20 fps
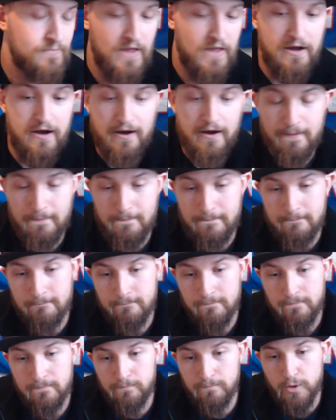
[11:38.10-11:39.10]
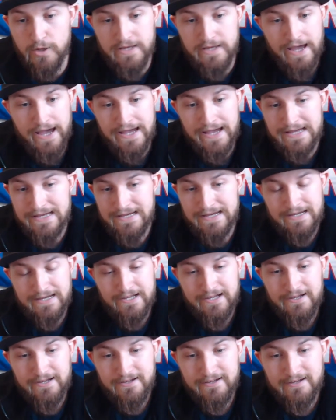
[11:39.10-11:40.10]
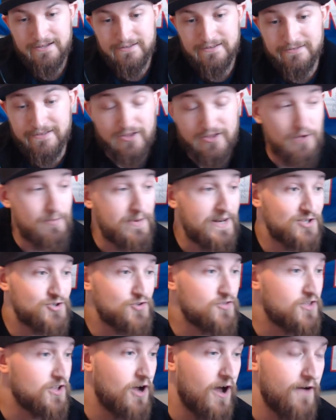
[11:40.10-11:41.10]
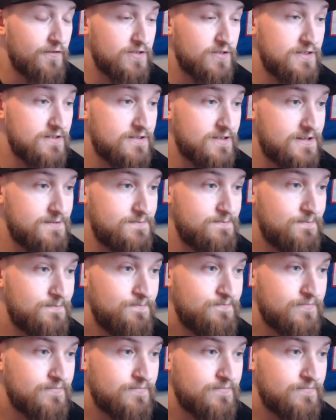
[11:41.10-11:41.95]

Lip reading: But yeah, this is going to be an interesting offseason.